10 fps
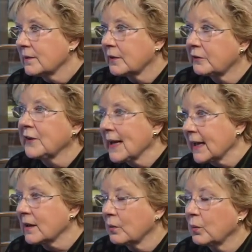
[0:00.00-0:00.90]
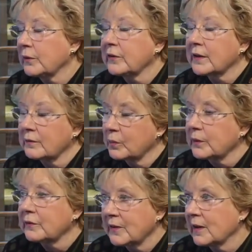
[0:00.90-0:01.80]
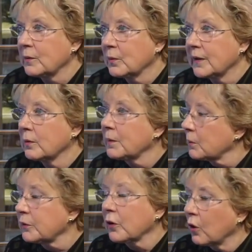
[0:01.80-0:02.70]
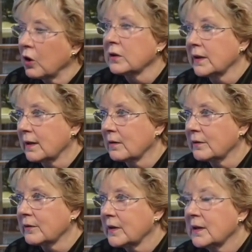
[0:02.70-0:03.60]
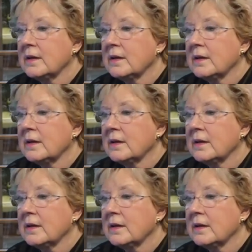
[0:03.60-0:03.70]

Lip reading: The setting was very real, but it was all letters.